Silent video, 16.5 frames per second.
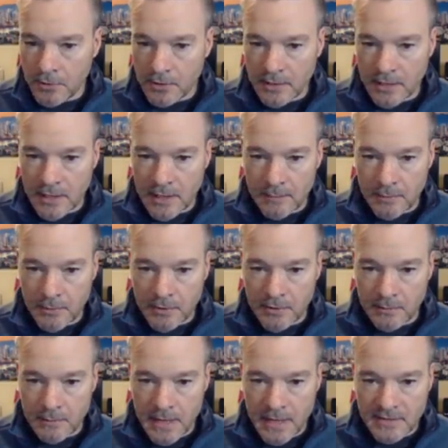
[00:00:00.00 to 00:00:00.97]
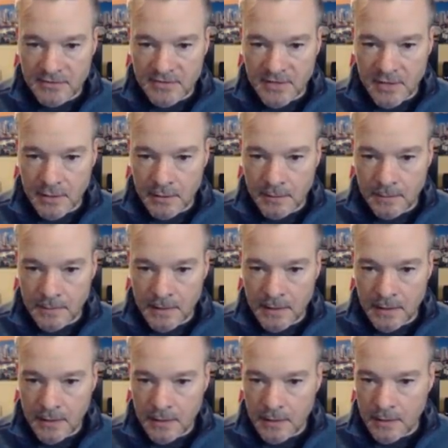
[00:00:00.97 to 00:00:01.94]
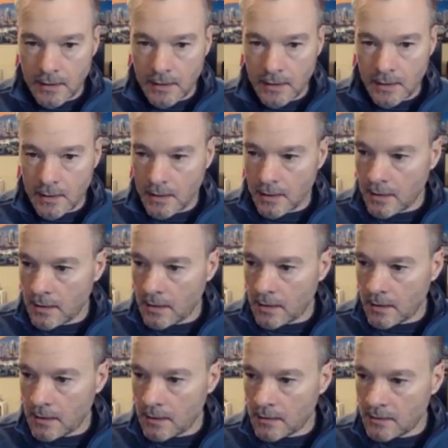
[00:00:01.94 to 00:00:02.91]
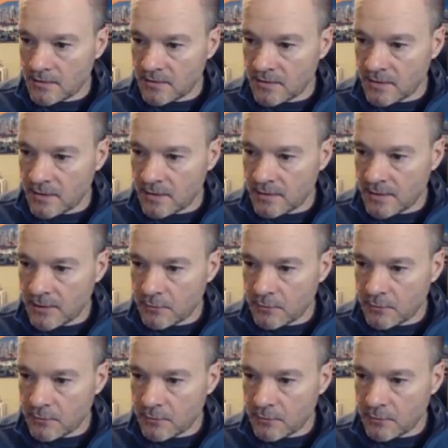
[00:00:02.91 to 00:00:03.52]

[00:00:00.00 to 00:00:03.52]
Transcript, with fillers: pulling up on the masking, and uh,